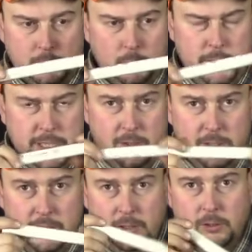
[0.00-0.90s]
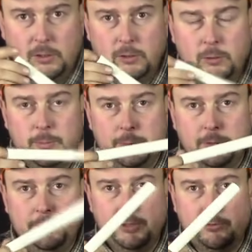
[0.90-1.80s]
when you go to your local home
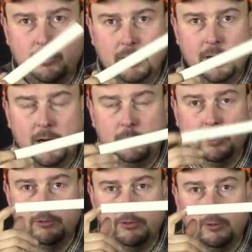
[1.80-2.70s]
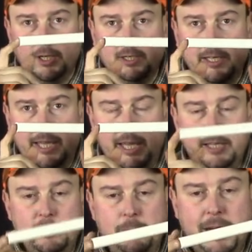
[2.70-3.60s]
improvement store, hardware store,
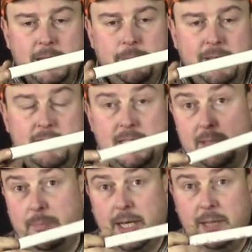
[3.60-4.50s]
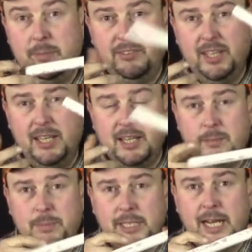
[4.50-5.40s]
and you buy the PVC pipe, it's like a
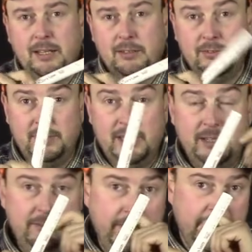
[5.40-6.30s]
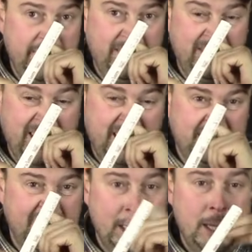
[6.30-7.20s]
couple dollars for 10 feet of this stuff.
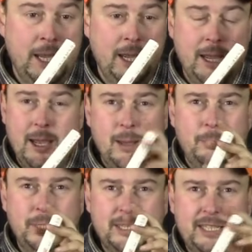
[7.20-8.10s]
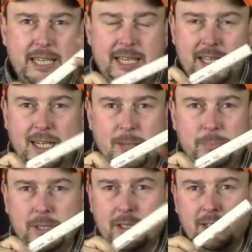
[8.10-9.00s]
But the
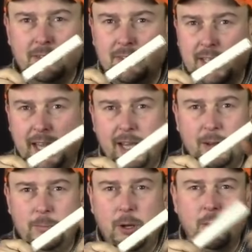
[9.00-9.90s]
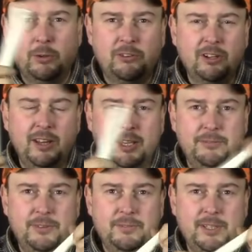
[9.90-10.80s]
couplers and the elbows, they're like
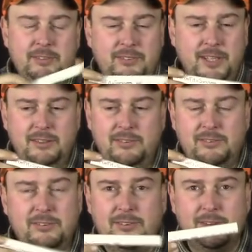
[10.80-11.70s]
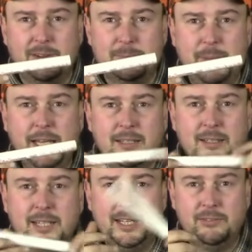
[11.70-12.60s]
50 cents or
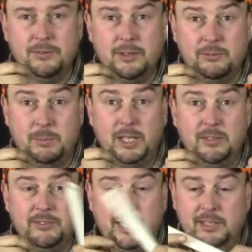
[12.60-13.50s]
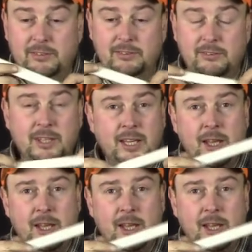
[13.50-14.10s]
better, and that's for the small sizes.